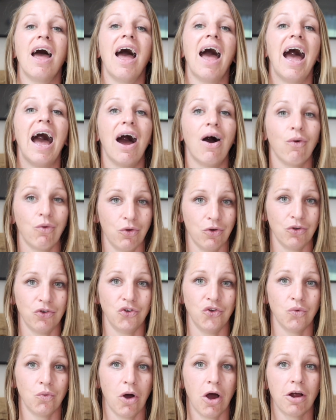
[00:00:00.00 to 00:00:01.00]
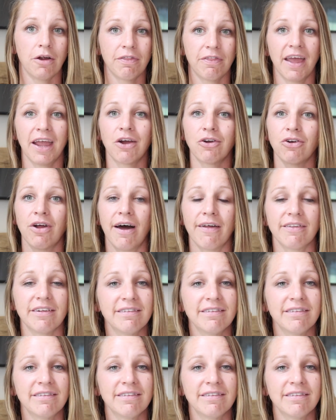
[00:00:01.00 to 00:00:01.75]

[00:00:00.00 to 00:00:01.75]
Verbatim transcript: how good you are. They are not